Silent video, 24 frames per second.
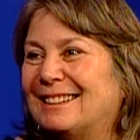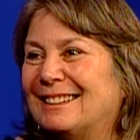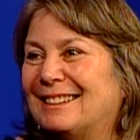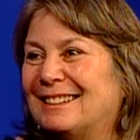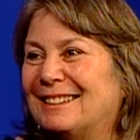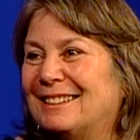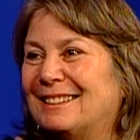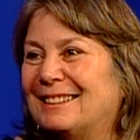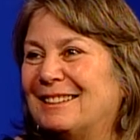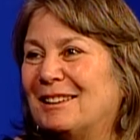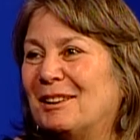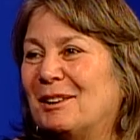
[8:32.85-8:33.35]

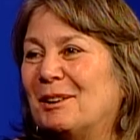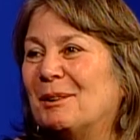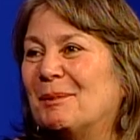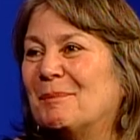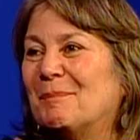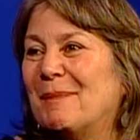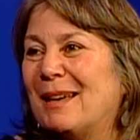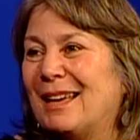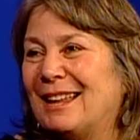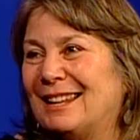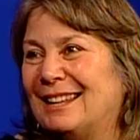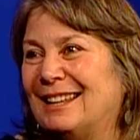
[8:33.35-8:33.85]
Yeah, that
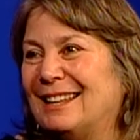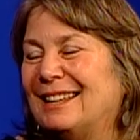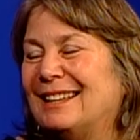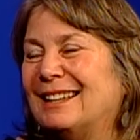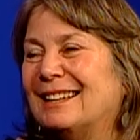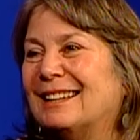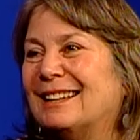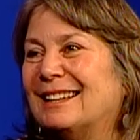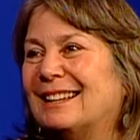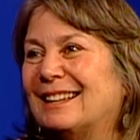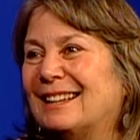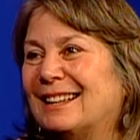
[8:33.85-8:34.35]
it just
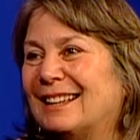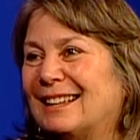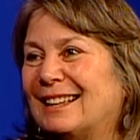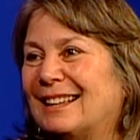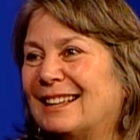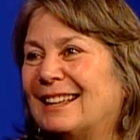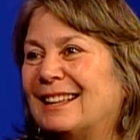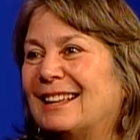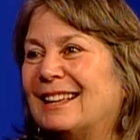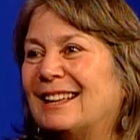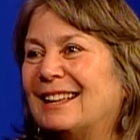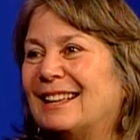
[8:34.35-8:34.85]
seems to have
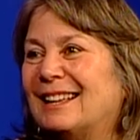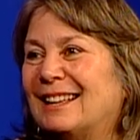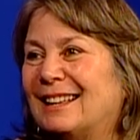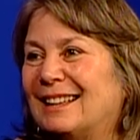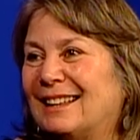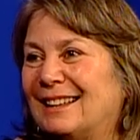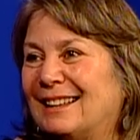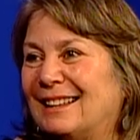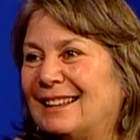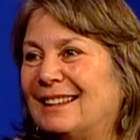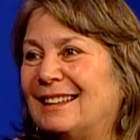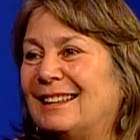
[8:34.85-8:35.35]
grown
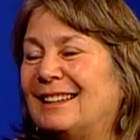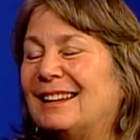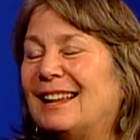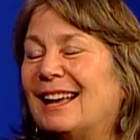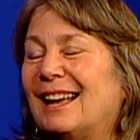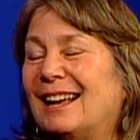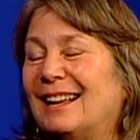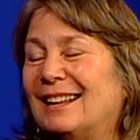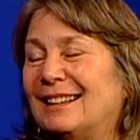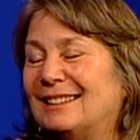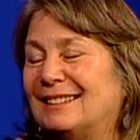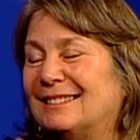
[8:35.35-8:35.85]
so.
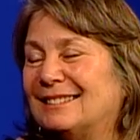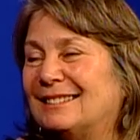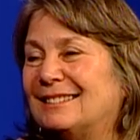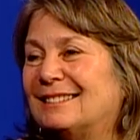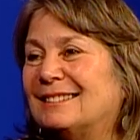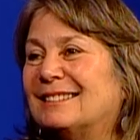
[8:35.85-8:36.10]
It has.